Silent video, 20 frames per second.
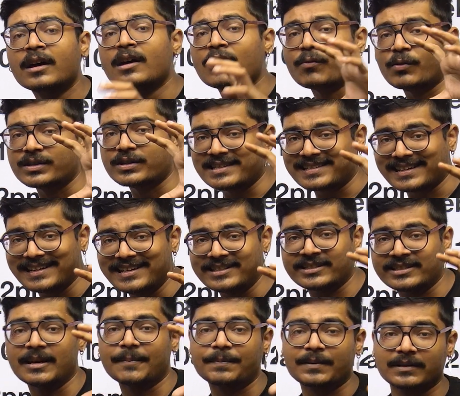Was your
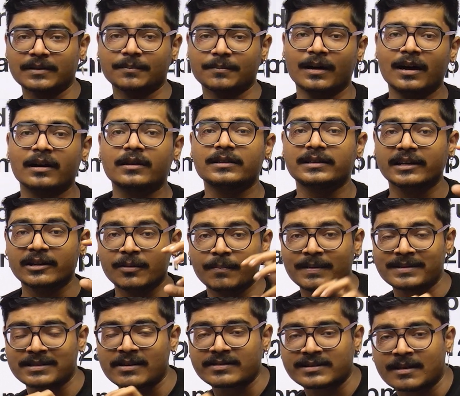solution up to the mark? Did you
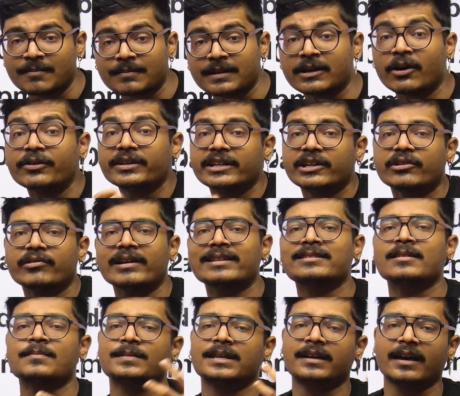miss out something or did you write
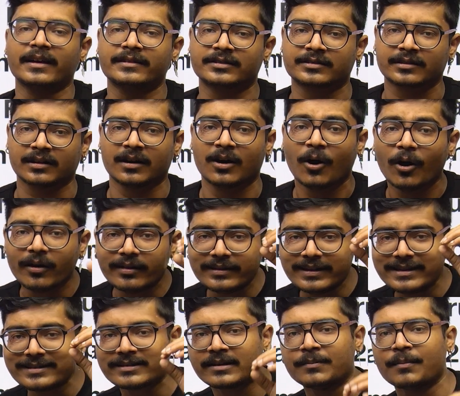something extra? All
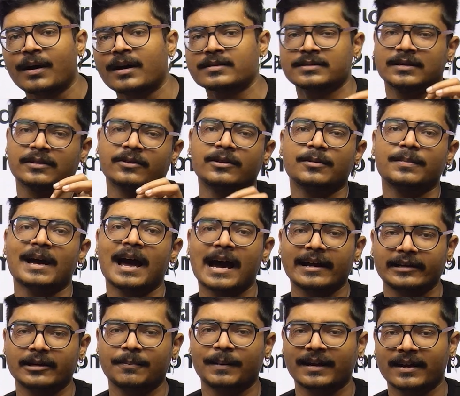these remarks are going to be
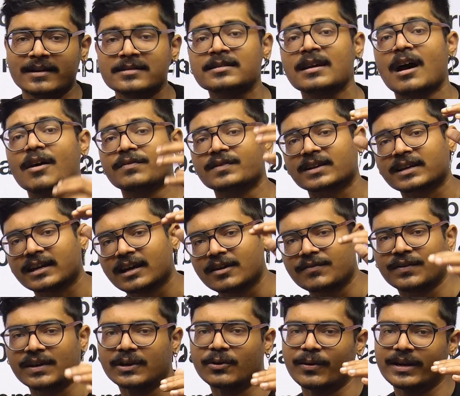added by us after
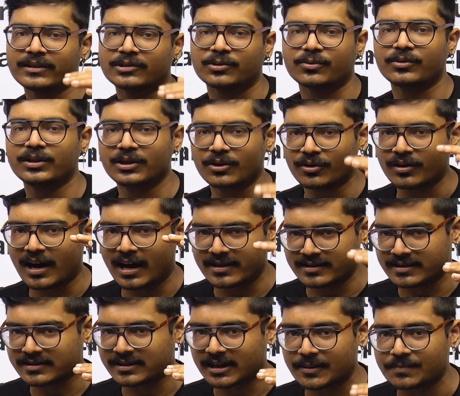carefully going through your
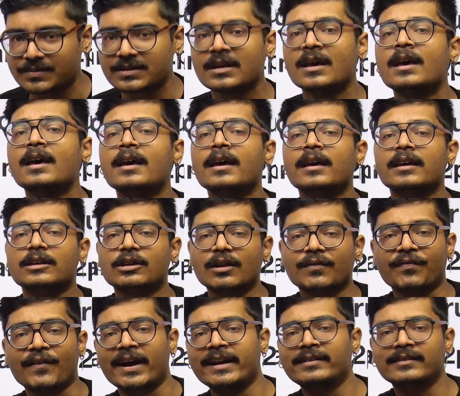answer scripts. You'll
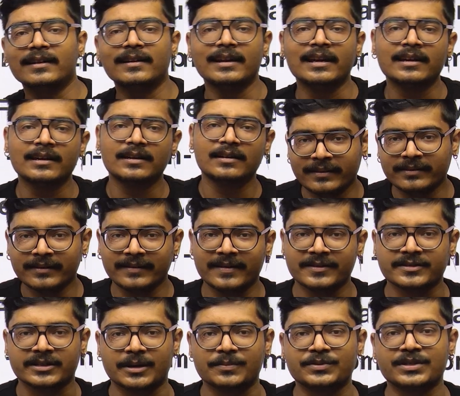find the form in the
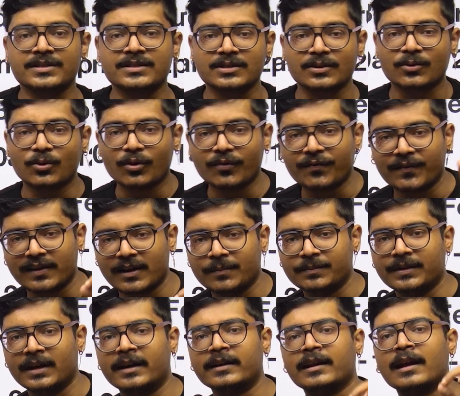description, so go fill up
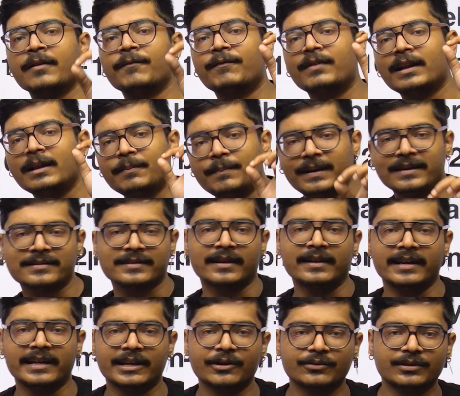that and we'll be
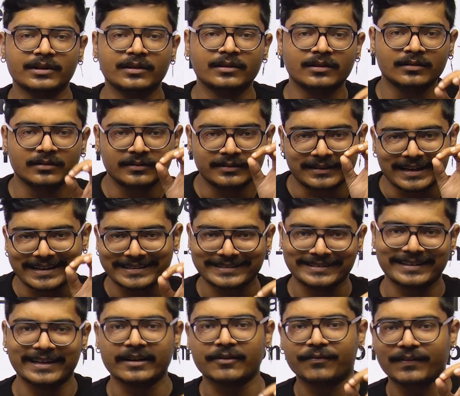sending you the test
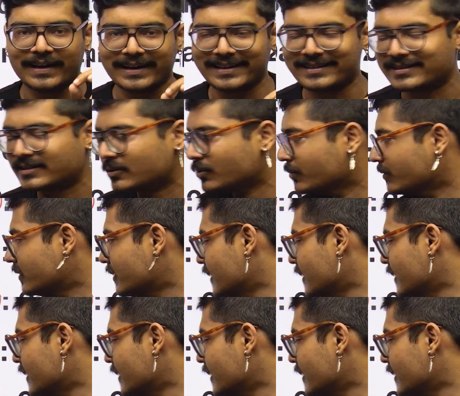link very soon.